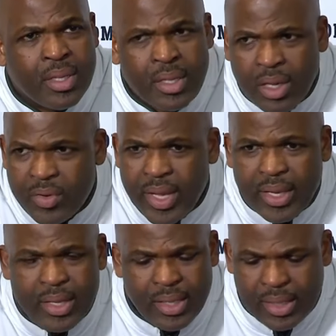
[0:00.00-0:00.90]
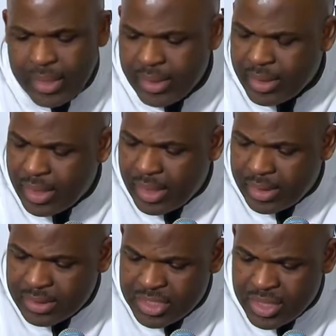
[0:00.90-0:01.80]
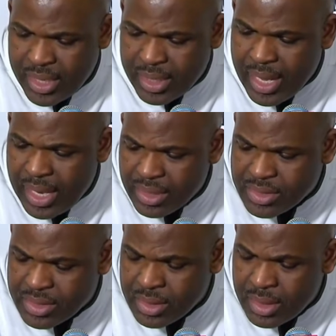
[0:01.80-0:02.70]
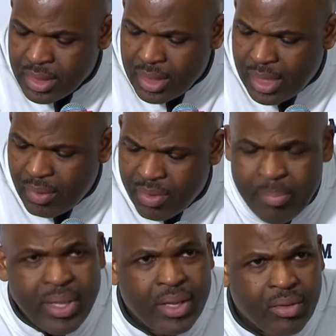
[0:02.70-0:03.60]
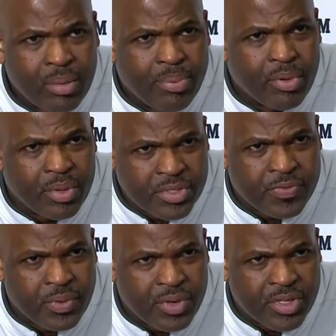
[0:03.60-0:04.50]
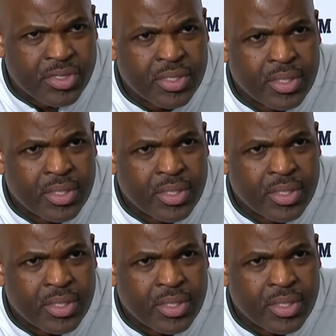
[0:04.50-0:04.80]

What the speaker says: Oyeka and John Collins were big on the boards for us